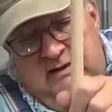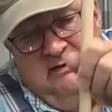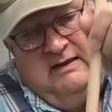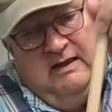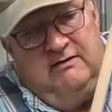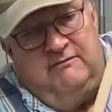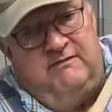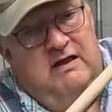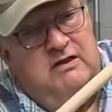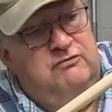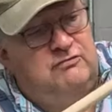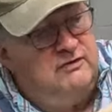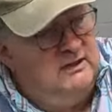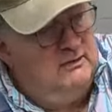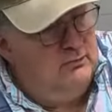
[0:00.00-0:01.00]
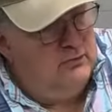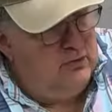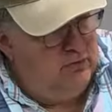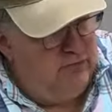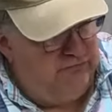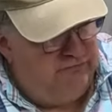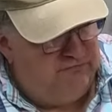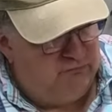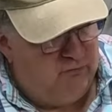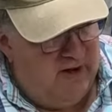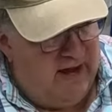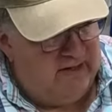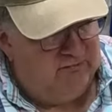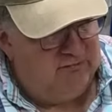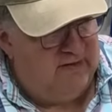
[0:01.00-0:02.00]
that eventually we're going to
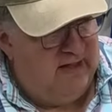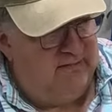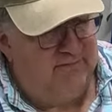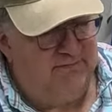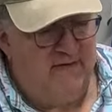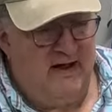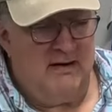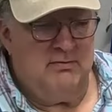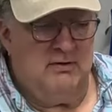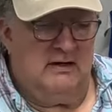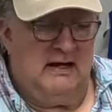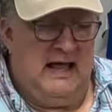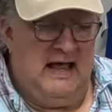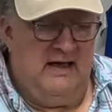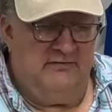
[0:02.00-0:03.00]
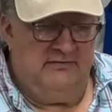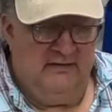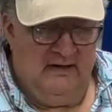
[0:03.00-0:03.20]
scratch that fiberglass.